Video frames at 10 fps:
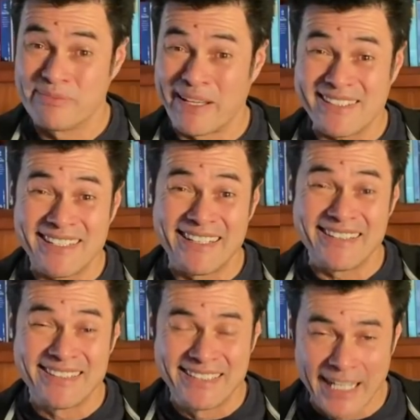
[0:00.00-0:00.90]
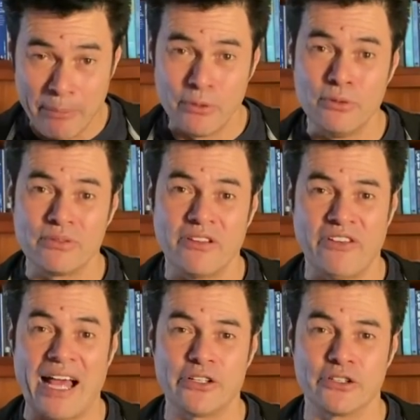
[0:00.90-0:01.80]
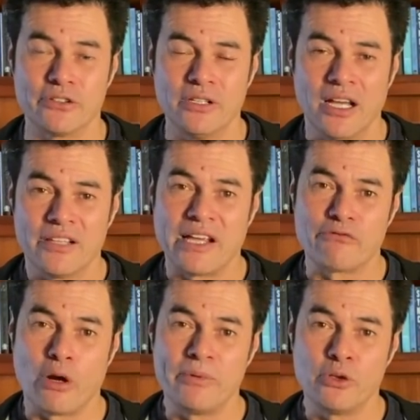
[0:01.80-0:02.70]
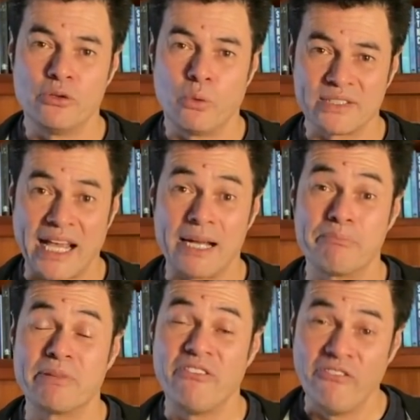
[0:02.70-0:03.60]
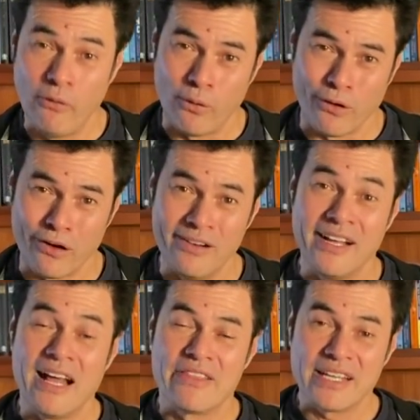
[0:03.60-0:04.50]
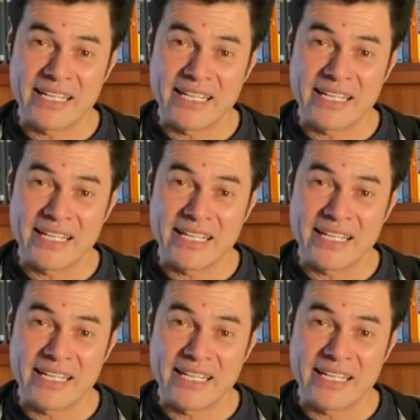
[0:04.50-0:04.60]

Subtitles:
is basically double the value that Robinhood was at before the